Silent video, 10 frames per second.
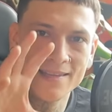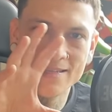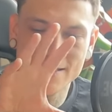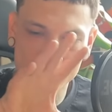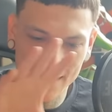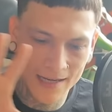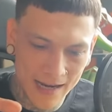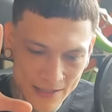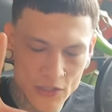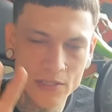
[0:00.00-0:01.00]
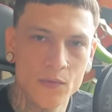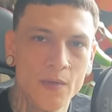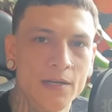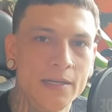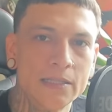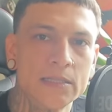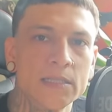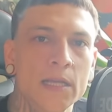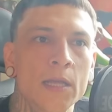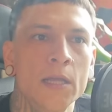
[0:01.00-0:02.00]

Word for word: this conscious awareness.